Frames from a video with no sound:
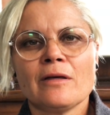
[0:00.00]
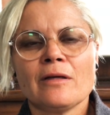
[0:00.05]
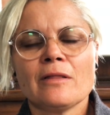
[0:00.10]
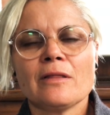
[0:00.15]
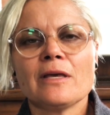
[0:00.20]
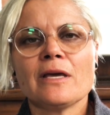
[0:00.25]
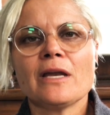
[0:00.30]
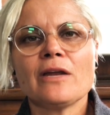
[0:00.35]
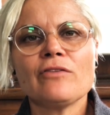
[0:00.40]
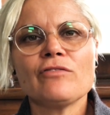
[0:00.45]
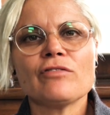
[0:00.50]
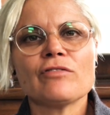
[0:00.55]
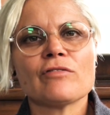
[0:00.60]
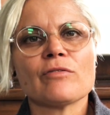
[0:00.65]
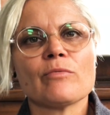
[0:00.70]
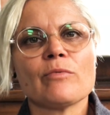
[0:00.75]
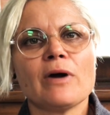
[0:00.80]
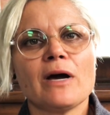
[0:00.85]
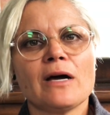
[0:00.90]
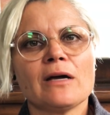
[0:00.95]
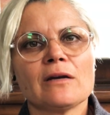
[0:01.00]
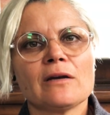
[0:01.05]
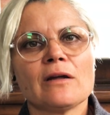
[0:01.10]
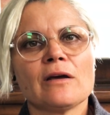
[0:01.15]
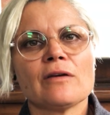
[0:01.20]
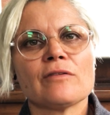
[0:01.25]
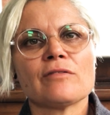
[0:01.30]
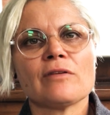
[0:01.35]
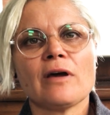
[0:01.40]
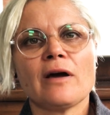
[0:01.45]
The energies around
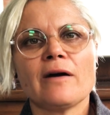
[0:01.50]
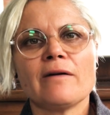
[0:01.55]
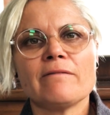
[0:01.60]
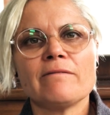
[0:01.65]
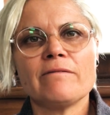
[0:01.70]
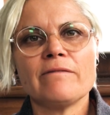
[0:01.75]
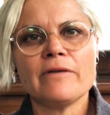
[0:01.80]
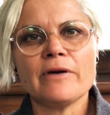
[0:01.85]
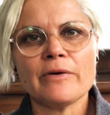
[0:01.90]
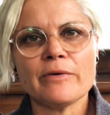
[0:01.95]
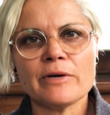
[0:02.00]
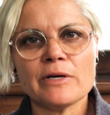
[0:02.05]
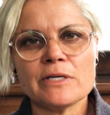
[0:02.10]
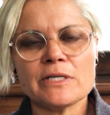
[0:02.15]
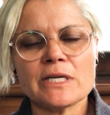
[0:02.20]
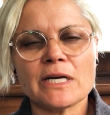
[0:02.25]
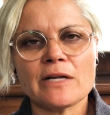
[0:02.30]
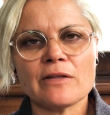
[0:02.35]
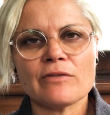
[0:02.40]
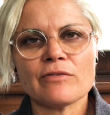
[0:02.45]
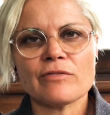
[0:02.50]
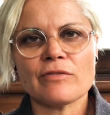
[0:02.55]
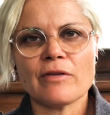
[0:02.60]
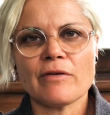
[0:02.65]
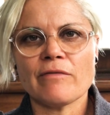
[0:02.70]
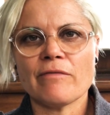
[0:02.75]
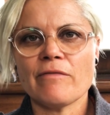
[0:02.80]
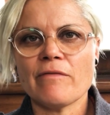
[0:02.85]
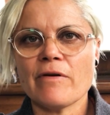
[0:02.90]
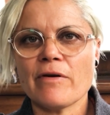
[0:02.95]
us are very dense,
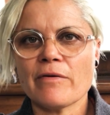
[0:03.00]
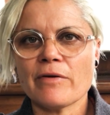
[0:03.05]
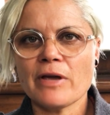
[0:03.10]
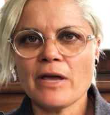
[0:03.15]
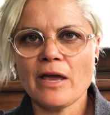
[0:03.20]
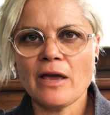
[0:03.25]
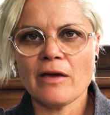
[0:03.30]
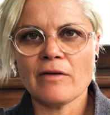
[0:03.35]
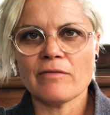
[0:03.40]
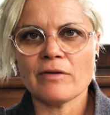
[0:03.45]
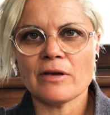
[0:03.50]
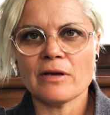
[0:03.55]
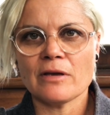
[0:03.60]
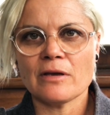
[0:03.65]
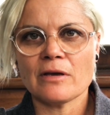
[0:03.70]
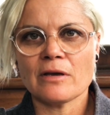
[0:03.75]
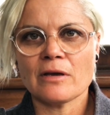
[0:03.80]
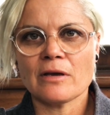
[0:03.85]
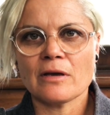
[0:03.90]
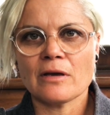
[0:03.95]
they're very heavy,